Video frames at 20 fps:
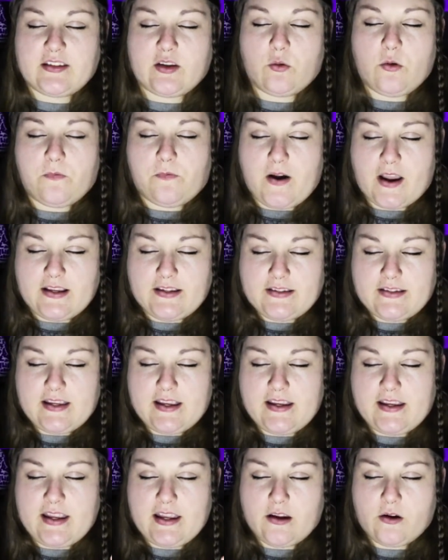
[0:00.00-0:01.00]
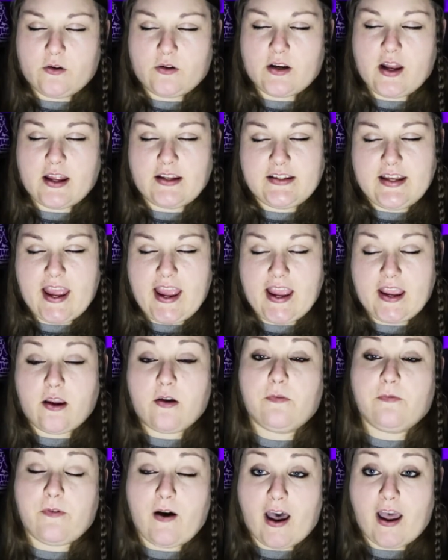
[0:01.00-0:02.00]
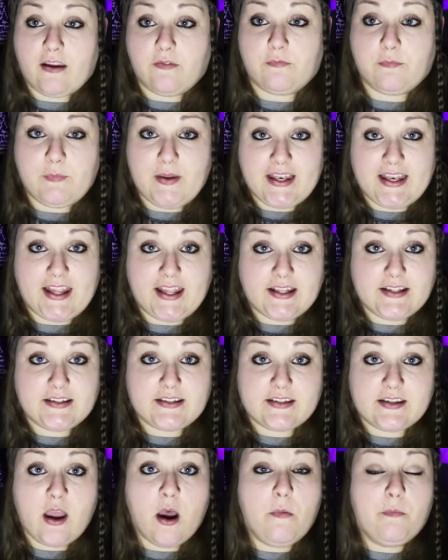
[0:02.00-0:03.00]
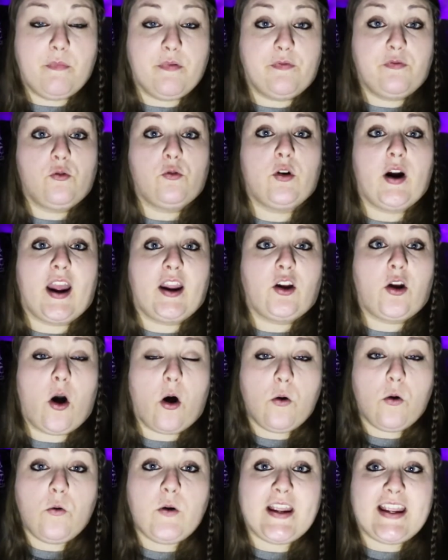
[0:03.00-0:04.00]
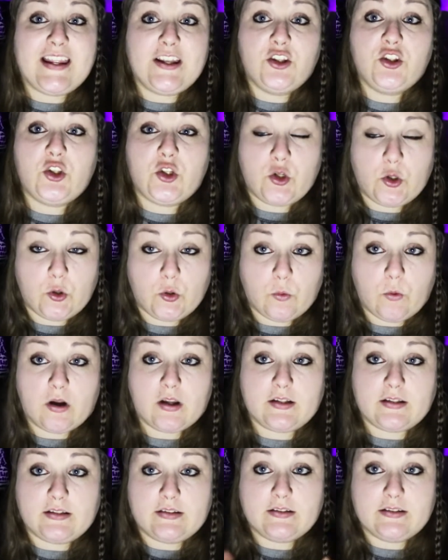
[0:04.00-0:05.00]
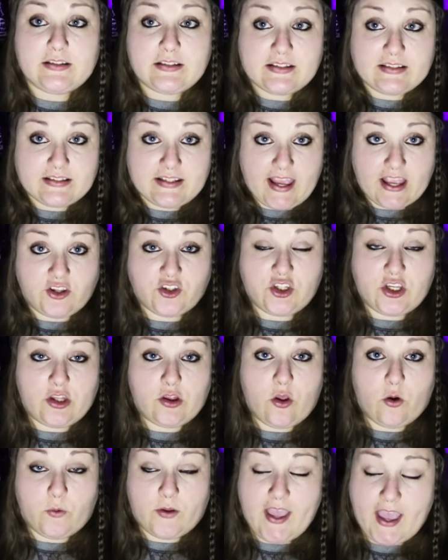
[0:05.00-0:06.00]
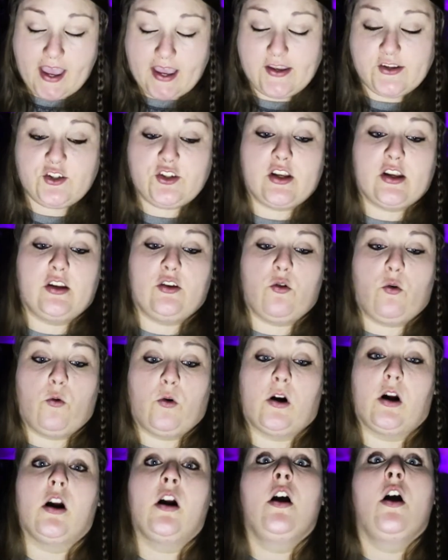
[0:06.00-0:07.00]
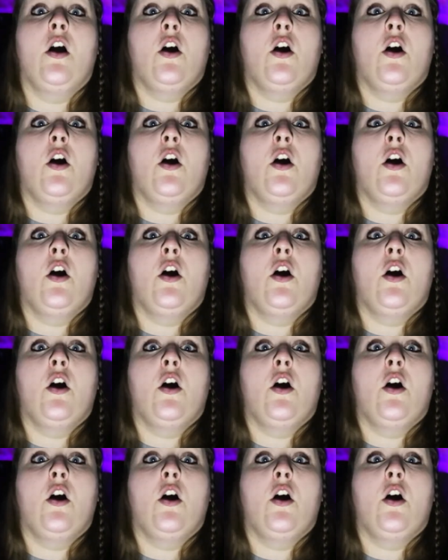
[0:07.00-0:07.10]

So if I sit here and I take five minutes before I go into a sketchy location or